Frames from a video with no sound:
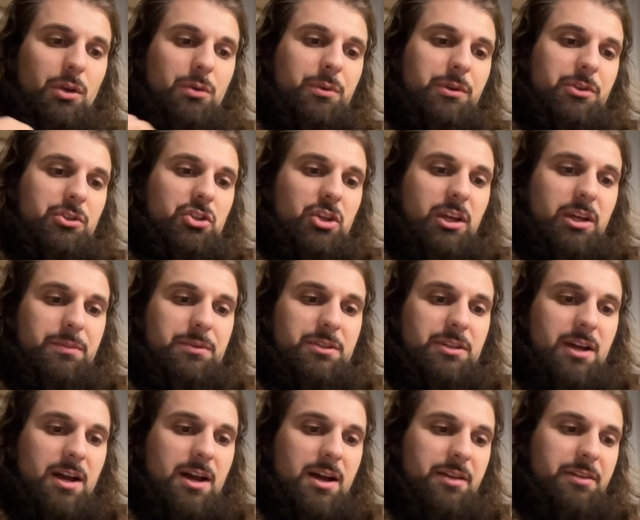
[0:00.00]
when Jacob
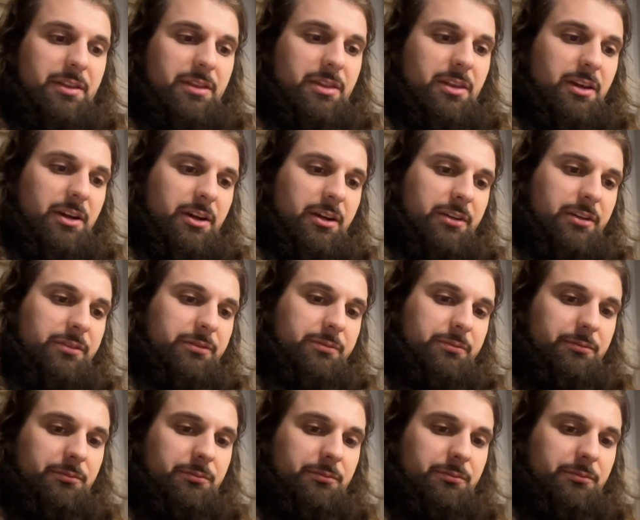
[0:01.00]
saw that there